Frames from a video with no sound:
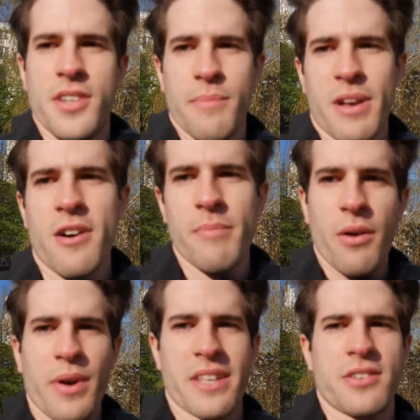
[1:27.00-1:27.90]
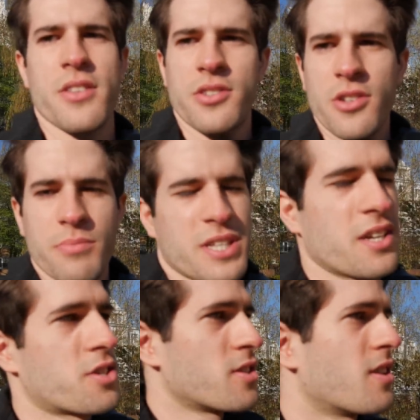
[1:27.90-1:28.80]
So I'm now on my way to the tube
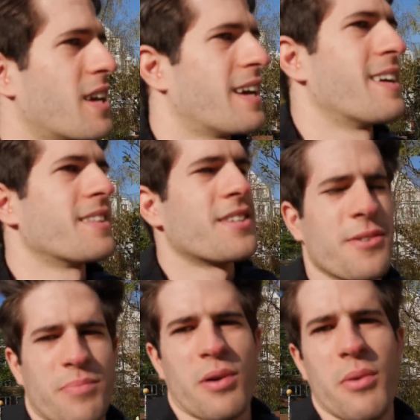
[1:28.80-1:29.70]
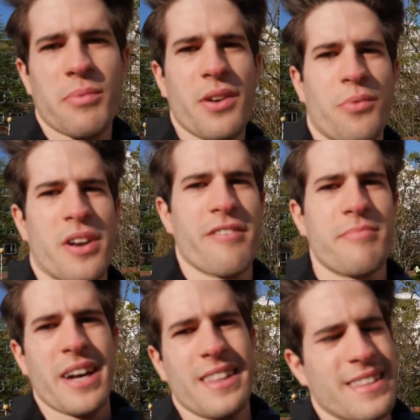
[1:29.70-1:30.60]
station and this is probably one of
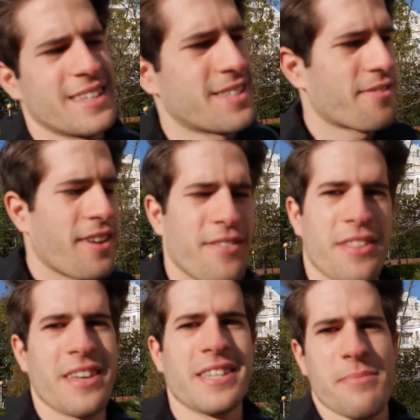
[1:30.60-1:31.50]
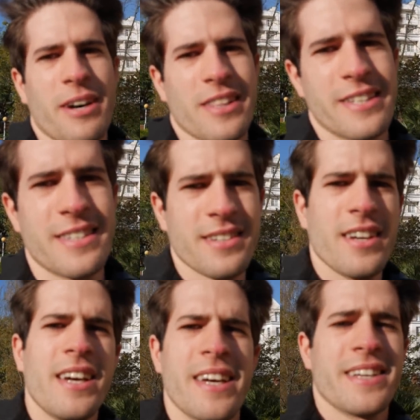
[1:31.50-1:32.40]
my least favorite things about London
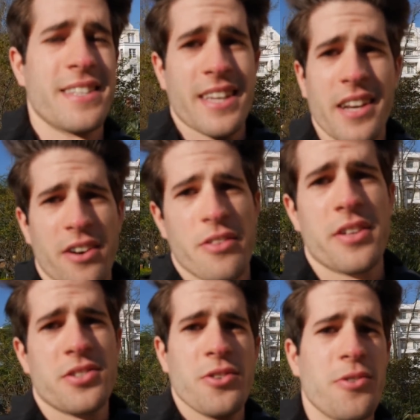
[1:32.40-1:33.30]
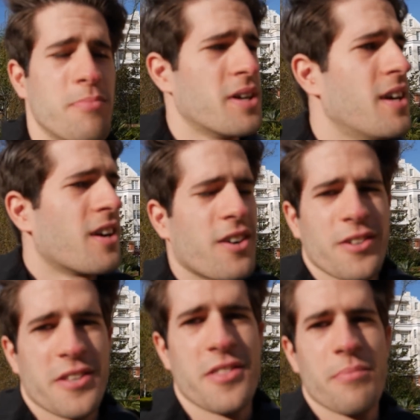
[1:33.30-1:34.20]
is getting on the tube
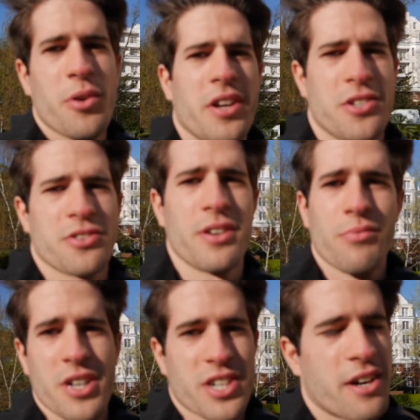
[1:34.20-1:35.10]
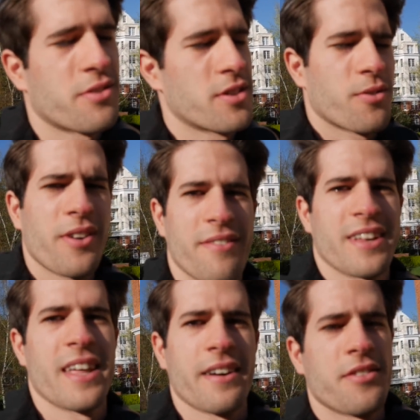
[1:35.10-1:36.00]
early in the morning during rush hour or even
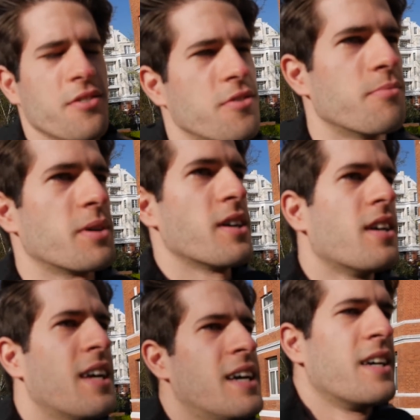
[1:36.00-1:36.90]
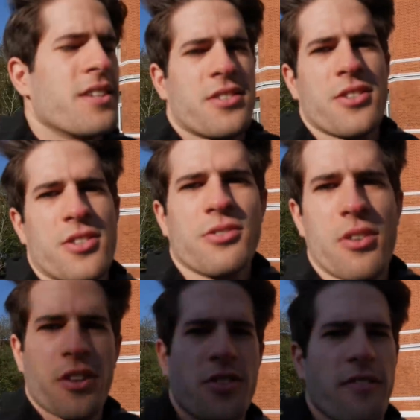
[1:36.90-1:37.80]
in the afternoon but it's just so
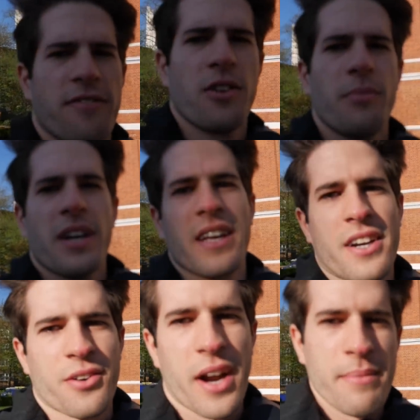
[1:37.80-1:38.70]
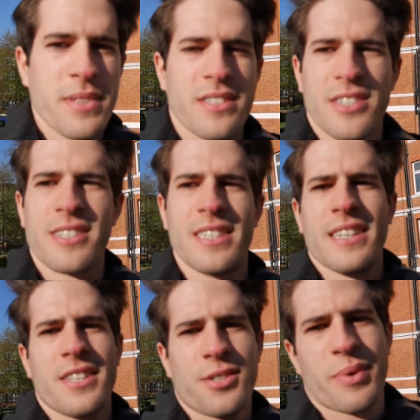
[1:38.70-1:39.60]
claustrophobic and cramped,
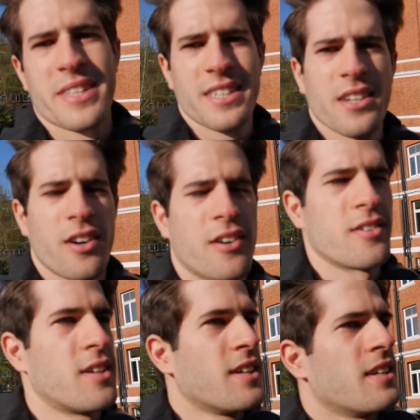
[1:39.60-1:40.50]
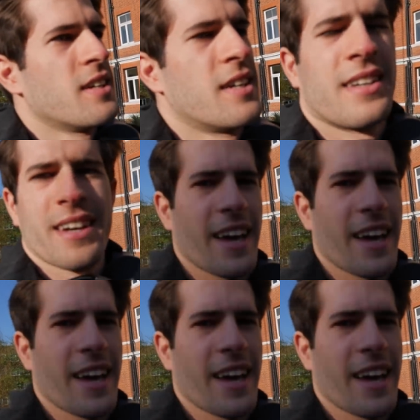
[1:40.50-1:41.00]
dirty, sweaty, hot. I